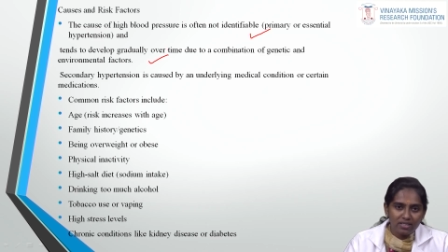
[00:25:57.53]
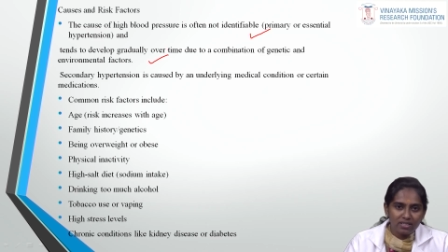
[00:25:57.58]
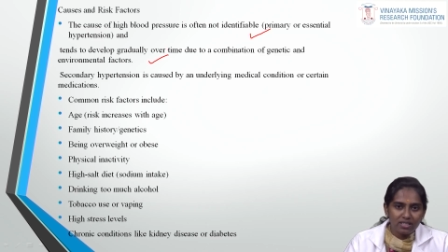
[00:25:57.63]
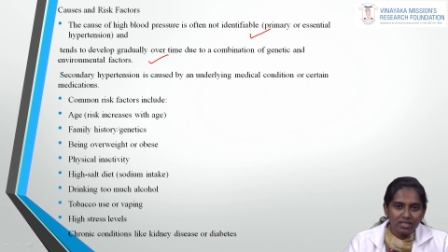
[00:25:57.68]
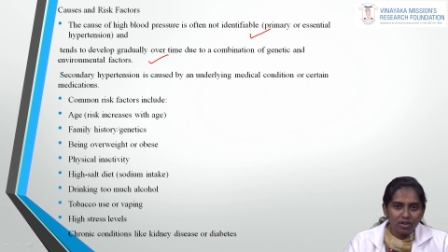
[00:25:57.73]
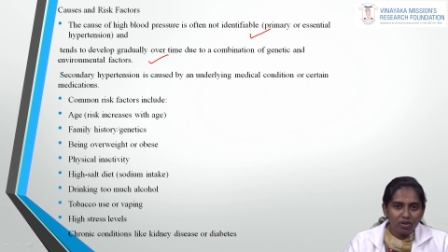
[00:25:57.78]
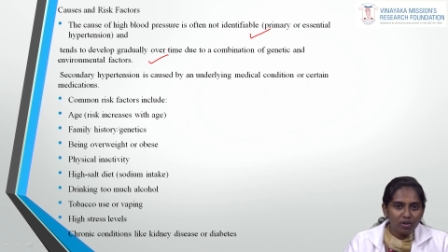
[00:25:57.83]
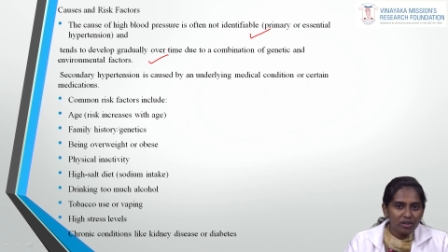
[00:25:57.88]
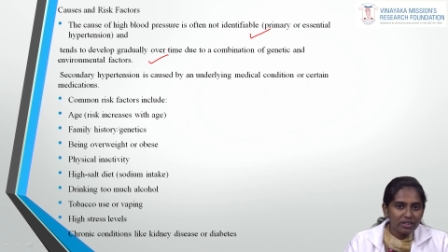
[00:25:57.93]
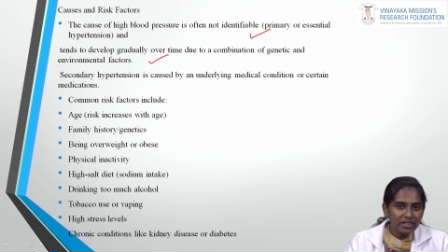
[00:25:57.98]

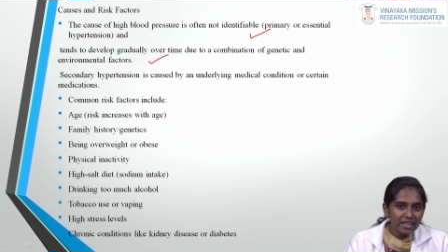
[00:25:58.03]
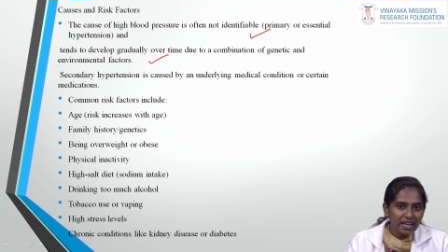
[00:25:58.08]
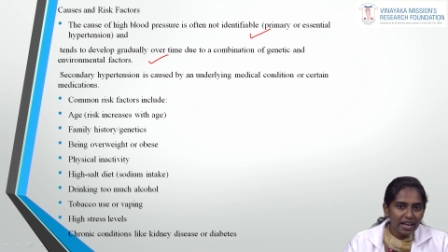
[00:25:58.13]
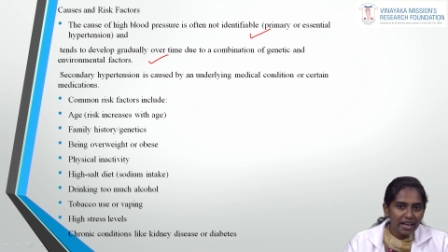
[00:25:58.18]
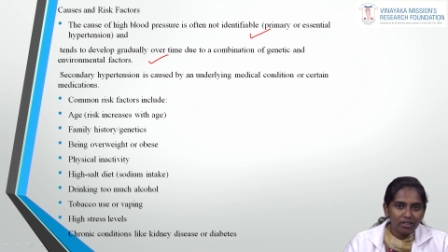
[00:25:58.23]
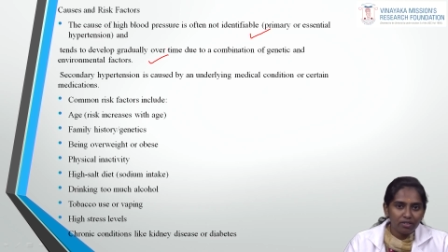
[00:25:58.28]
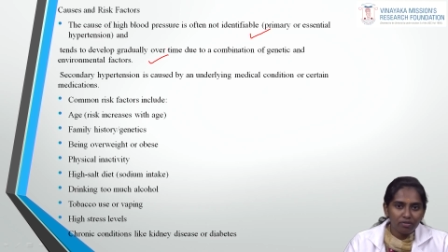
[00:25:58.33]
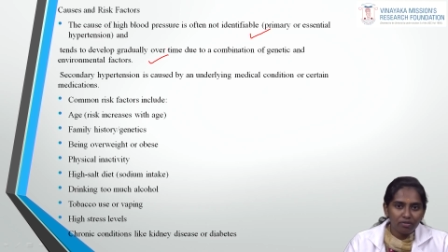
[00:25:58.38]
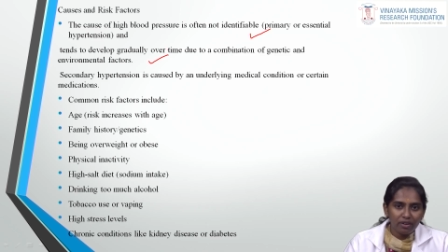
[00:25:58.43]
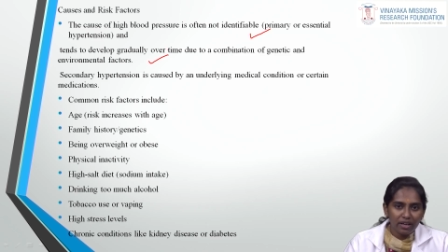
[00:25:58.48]
These are all the
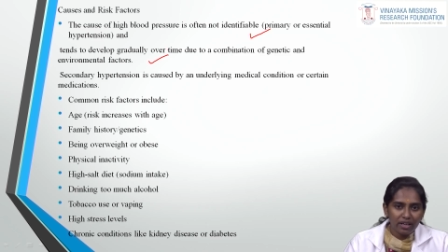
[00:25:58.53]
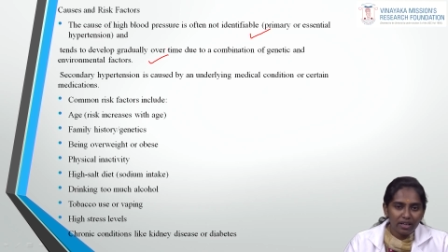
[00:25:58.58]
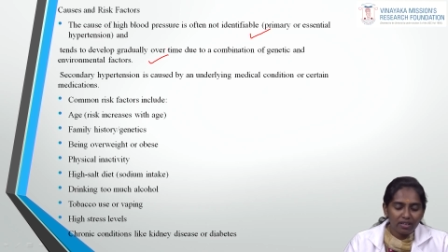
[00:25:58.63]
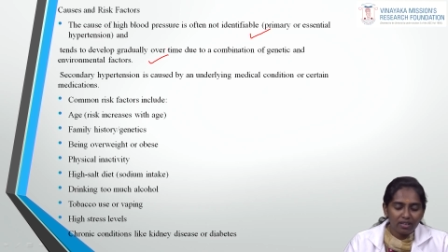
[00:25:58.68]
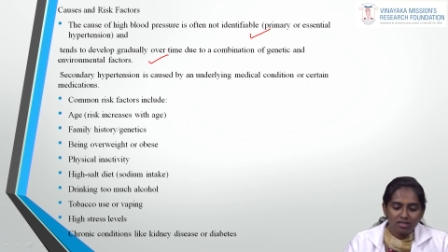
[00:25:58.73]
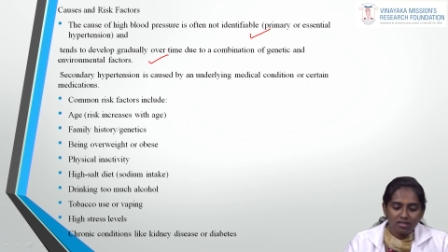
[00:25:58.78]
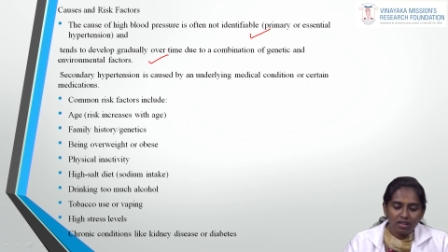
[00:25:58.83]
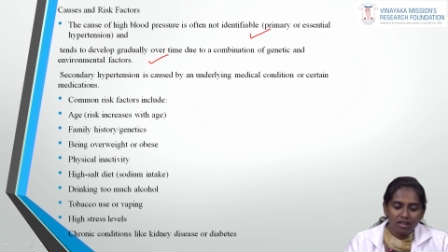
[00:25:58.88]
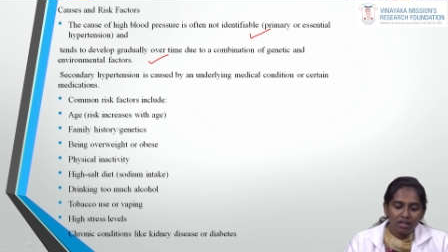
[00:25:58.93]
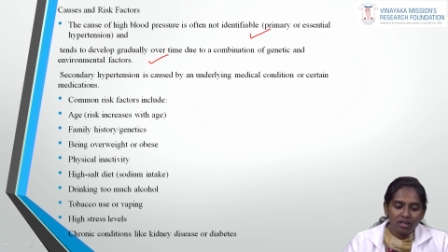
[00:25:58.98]
other
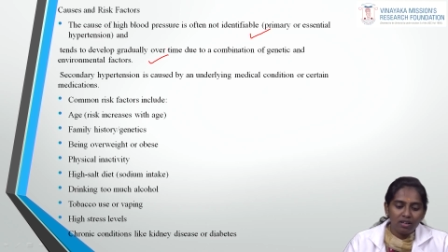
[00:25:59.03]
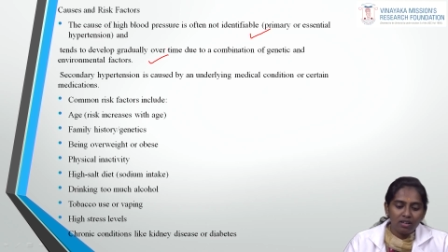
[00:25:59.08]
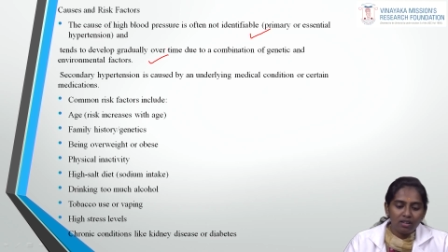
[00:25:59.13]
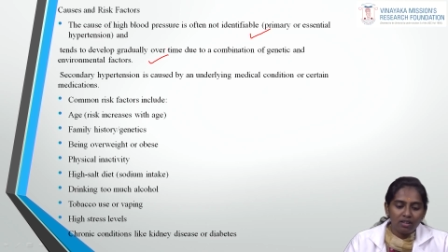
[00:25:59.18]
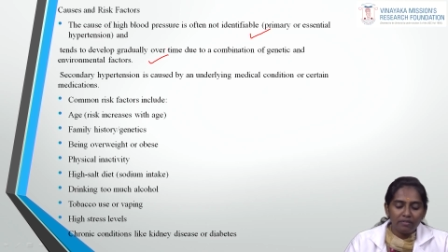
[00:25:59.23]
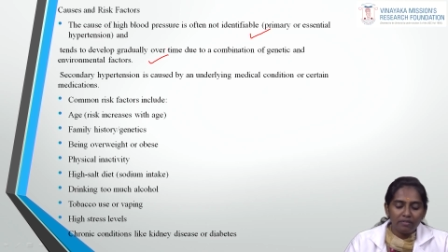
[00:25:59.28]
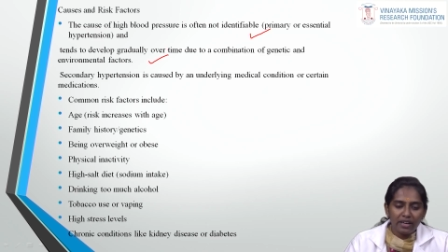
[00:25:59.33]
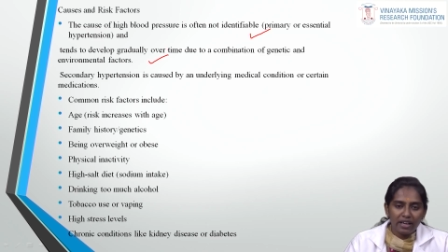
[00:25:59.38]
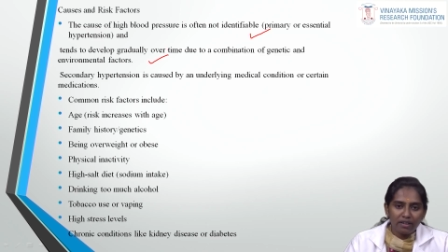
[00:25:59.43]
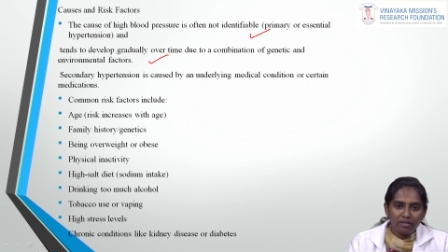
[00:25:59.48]
factors
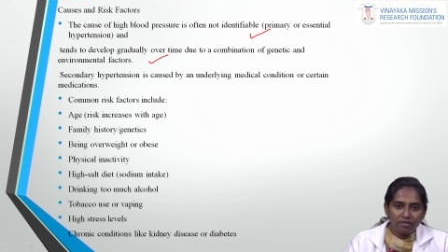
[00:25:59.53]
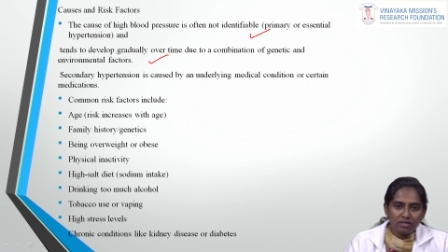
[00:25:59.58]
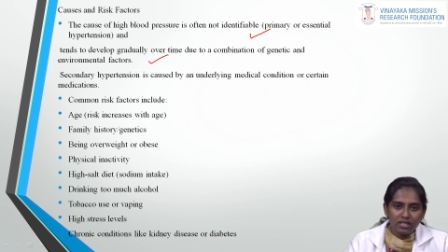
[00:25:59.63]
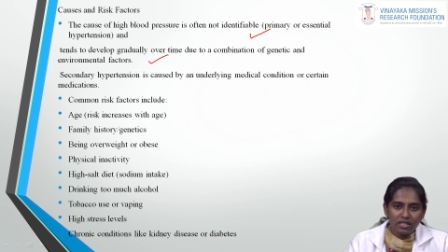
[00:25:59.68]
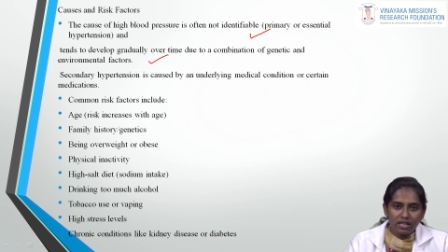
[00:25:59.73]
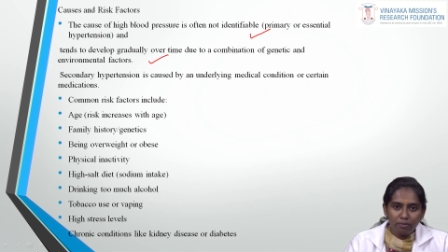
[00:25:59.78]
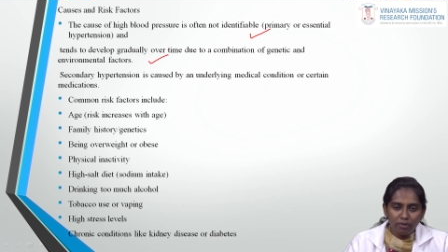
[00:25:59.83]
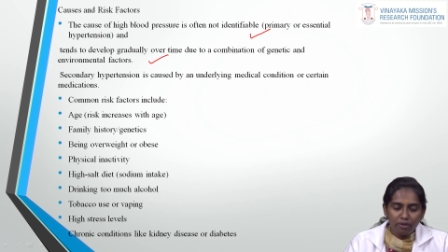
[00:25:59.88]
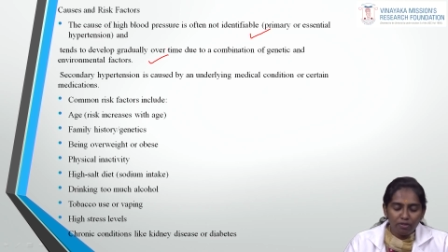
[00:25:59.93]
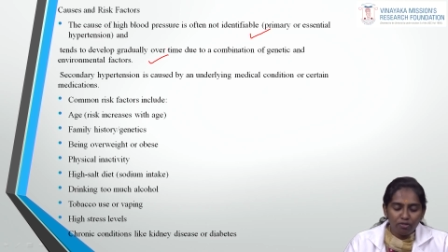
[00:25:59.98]
we have
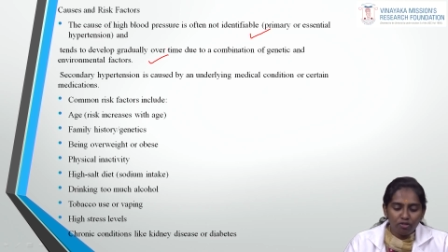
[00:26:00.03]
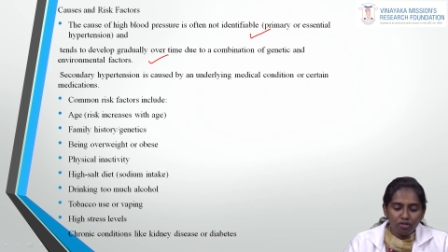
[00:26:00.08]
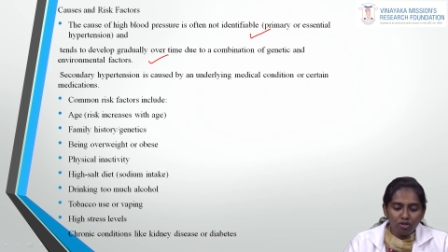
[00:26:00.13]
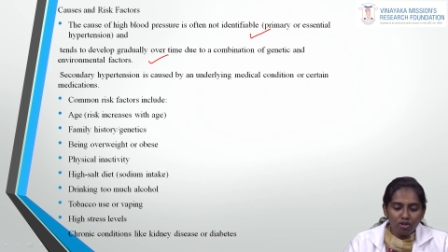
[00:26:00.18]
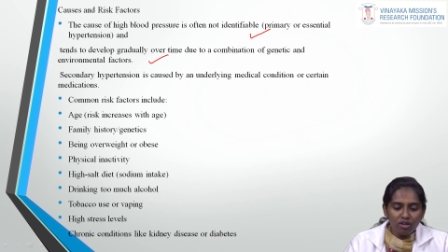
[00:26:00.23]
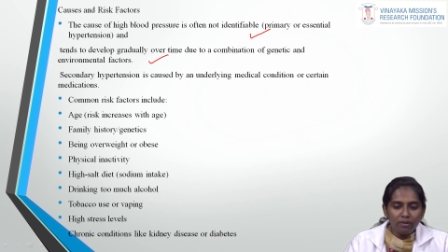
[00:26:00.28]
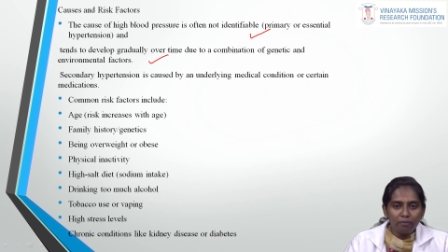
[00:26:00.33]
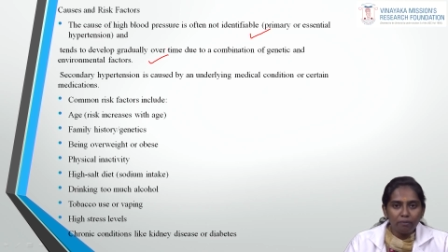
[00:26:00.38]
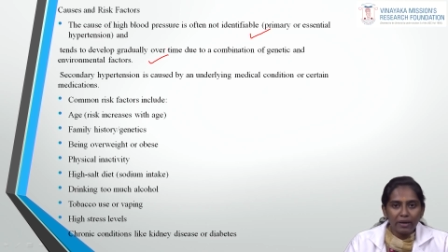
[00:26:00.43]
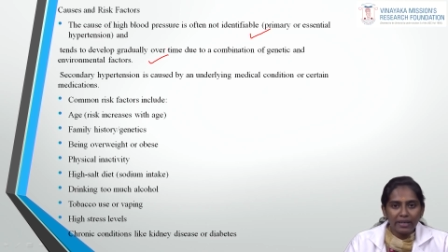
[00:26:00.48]
seen before.